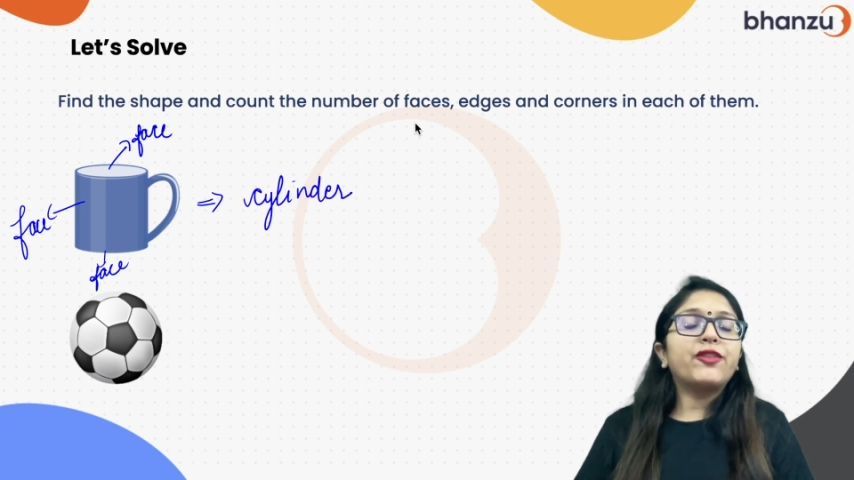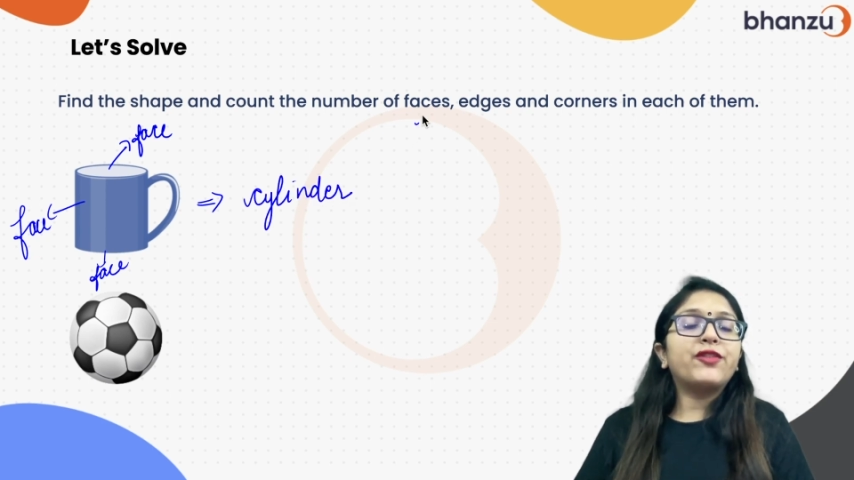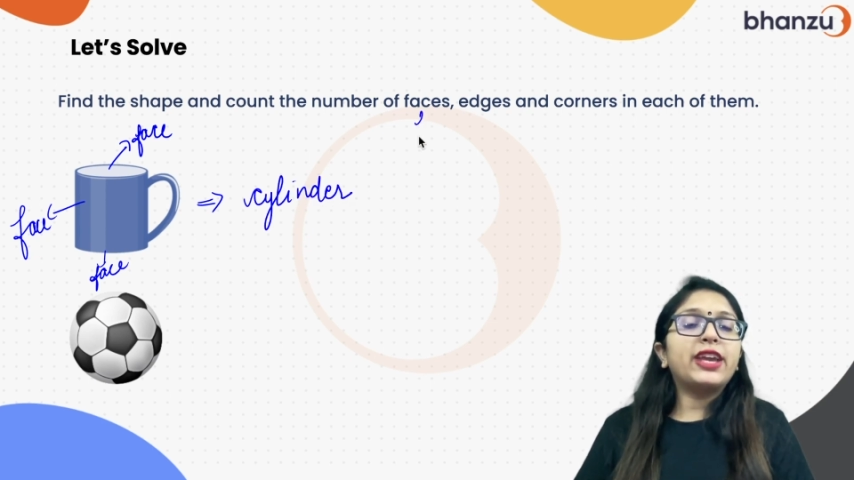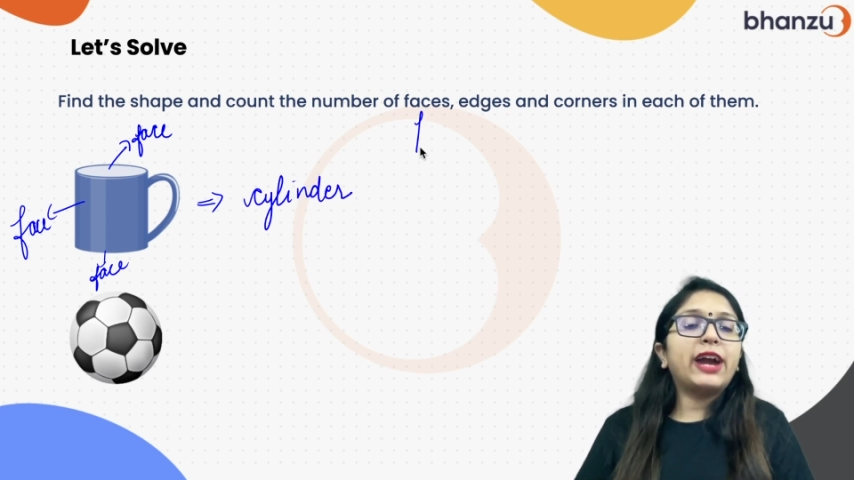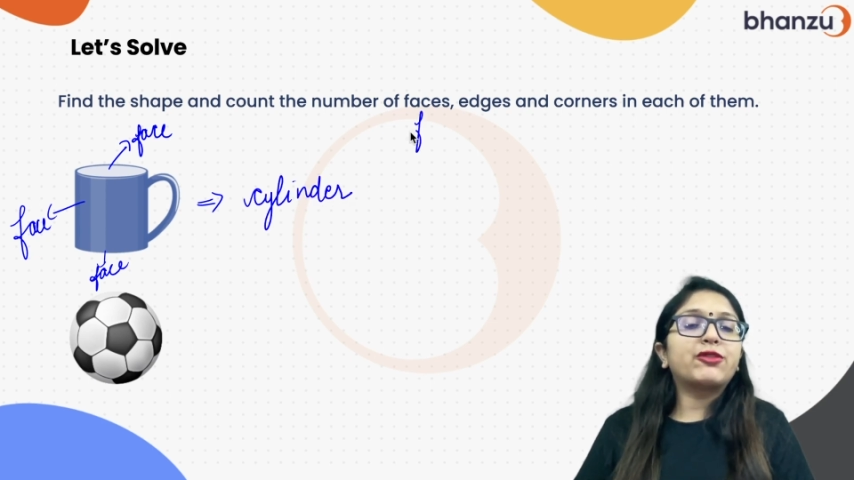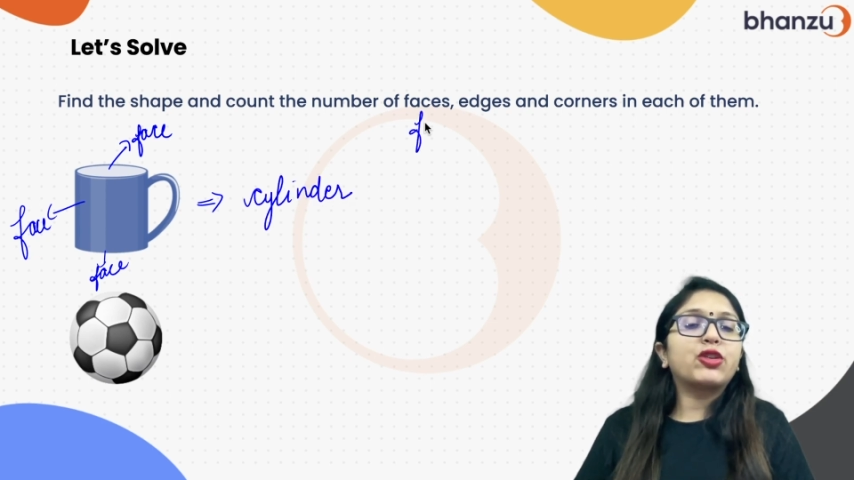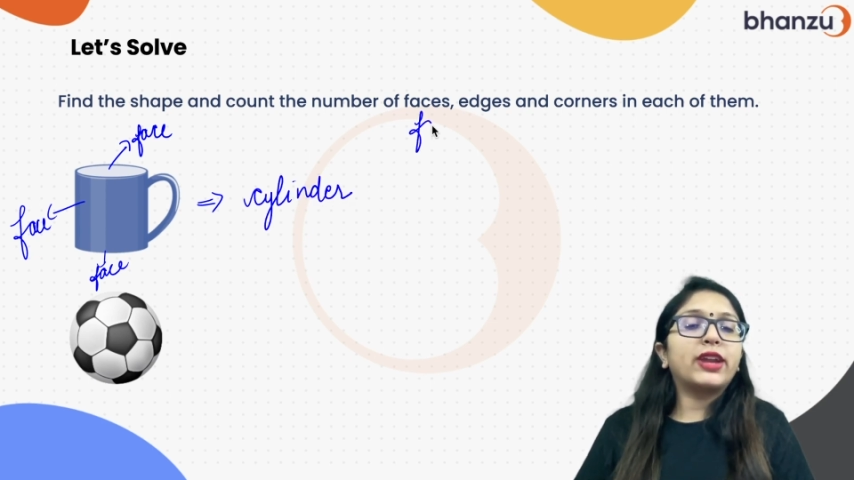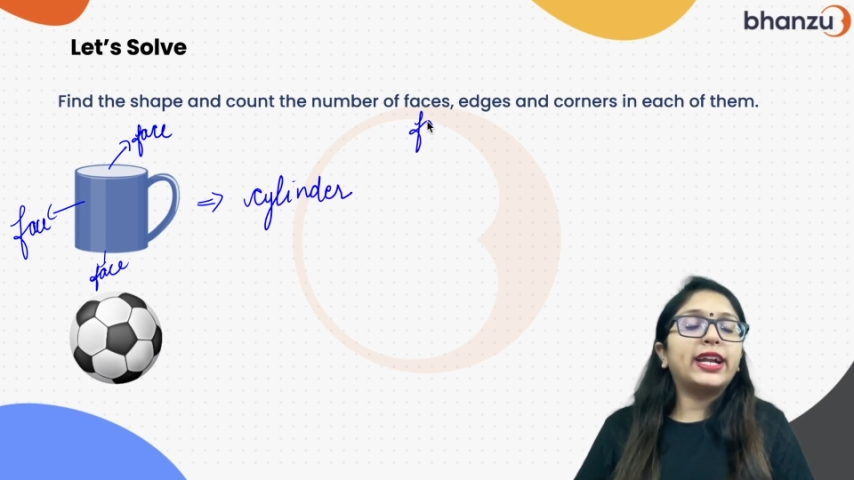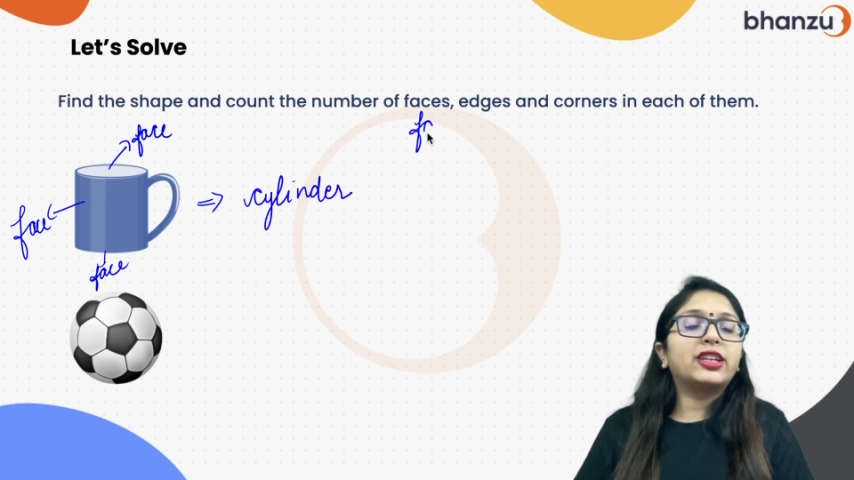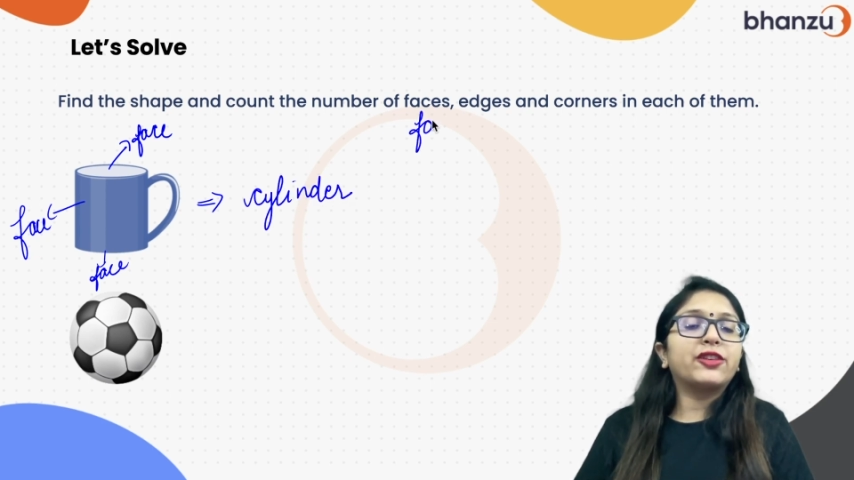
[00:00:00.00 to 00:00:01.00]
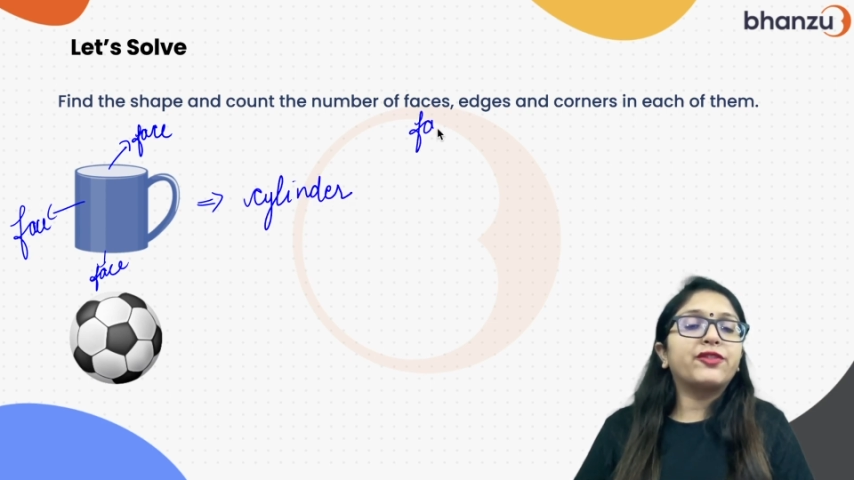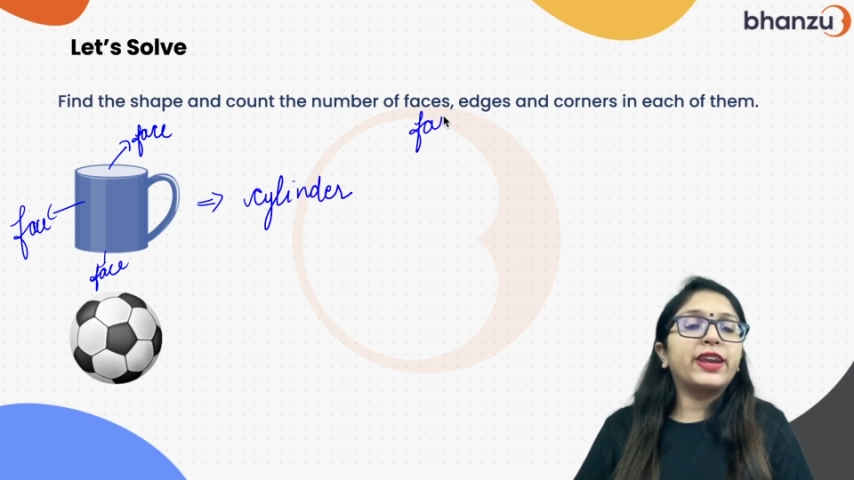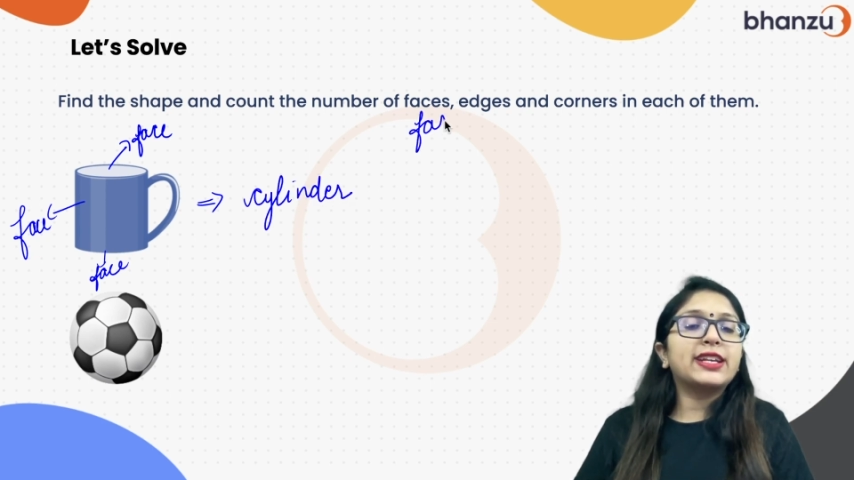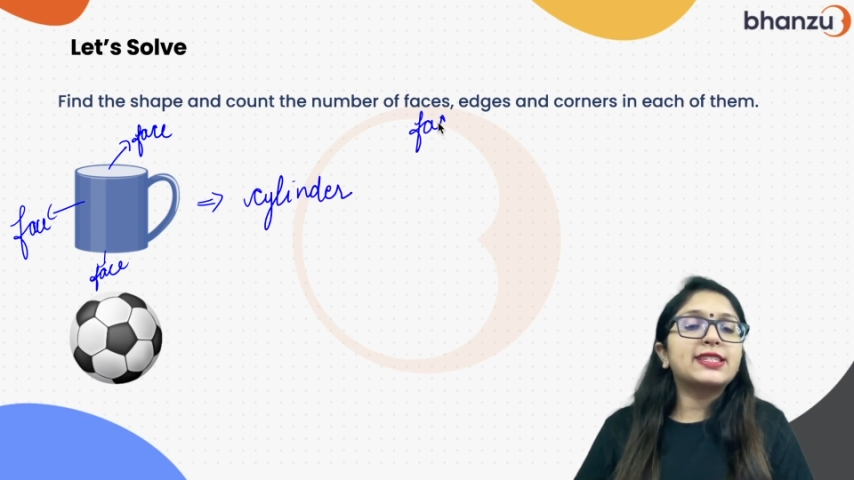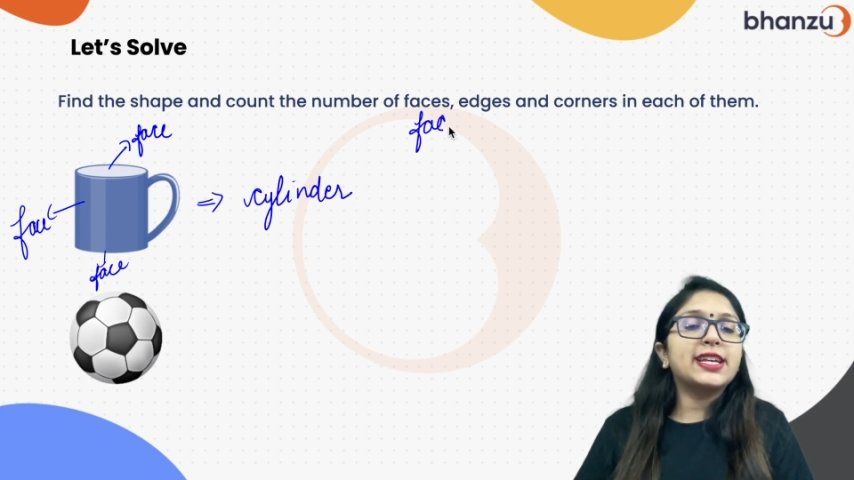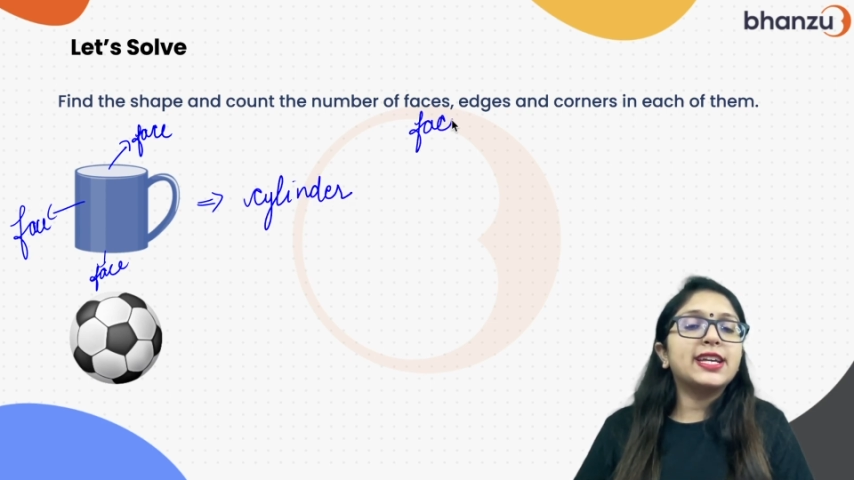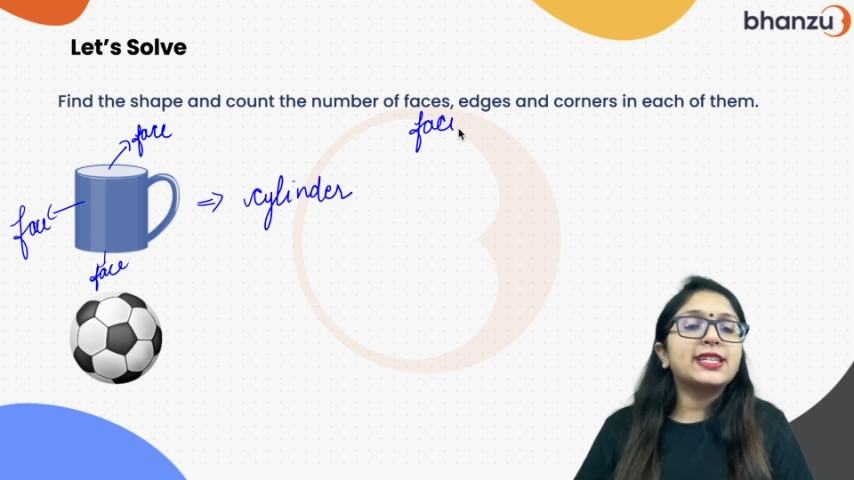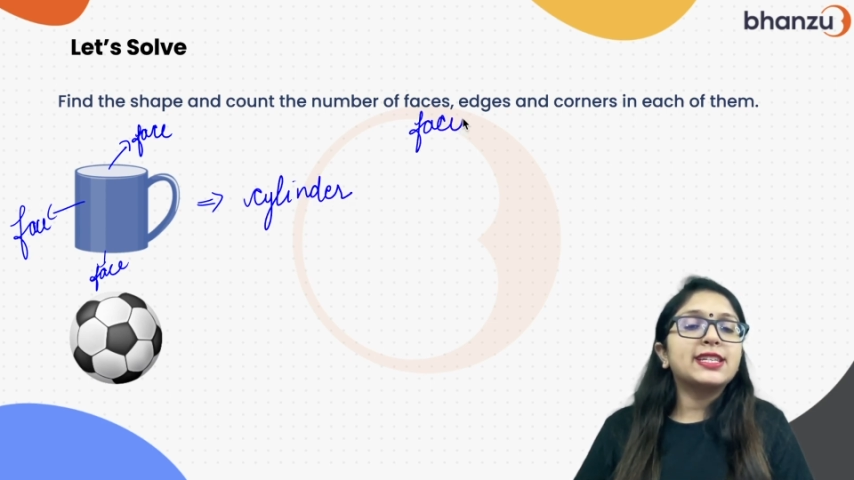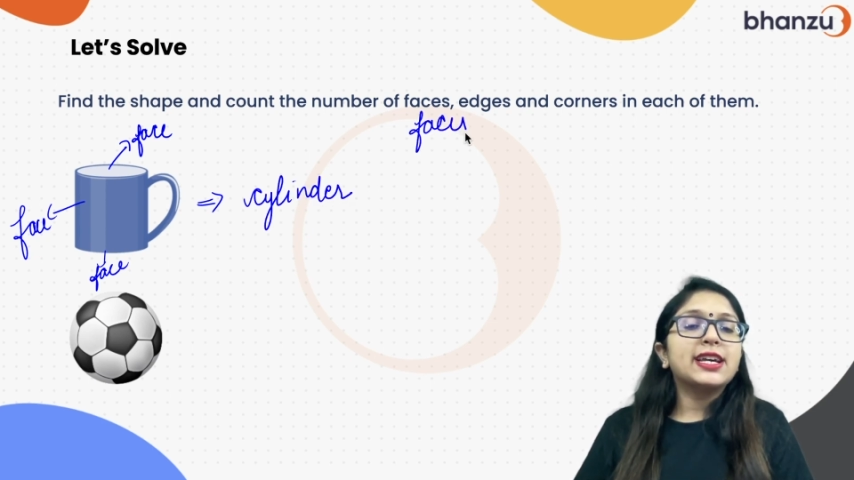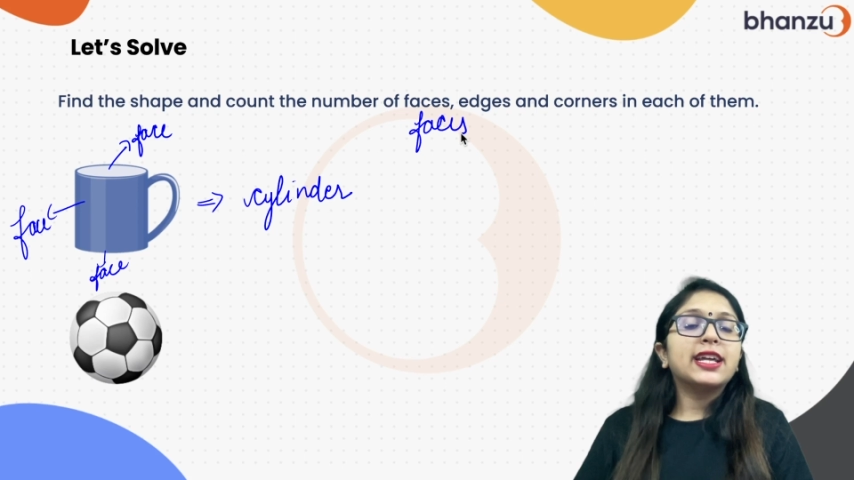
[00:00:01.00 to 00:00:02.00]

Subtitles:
if we have to write the faces,